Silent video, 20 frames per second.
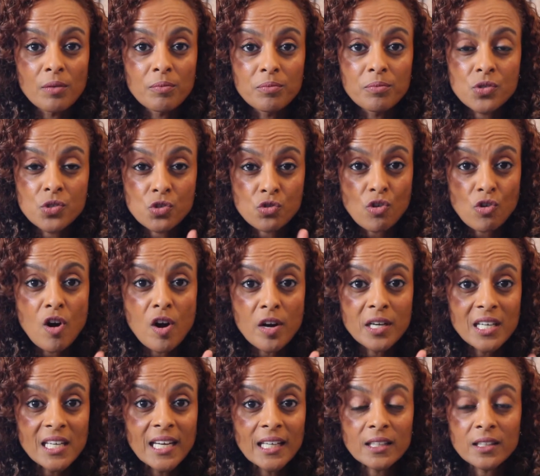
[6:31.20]
strong,
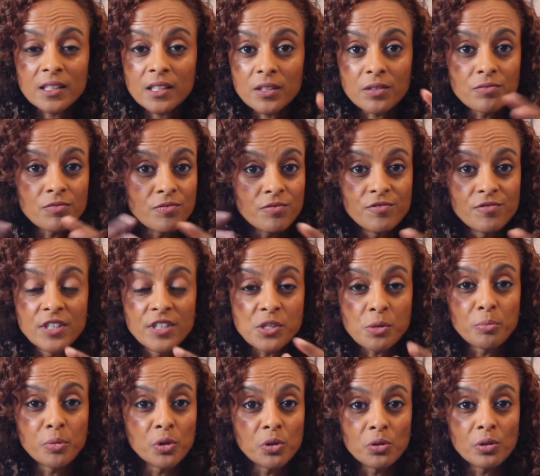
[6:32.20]
connected,
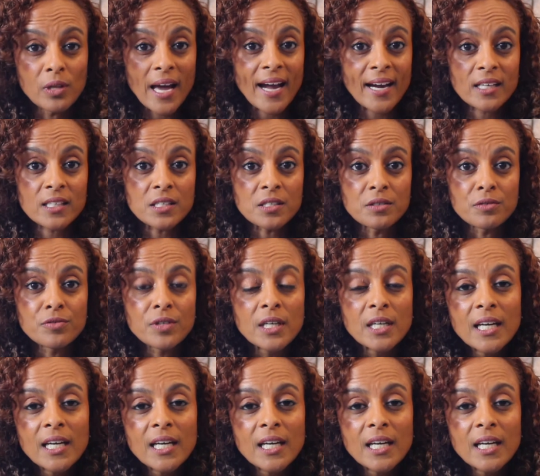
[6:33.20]
visible, active.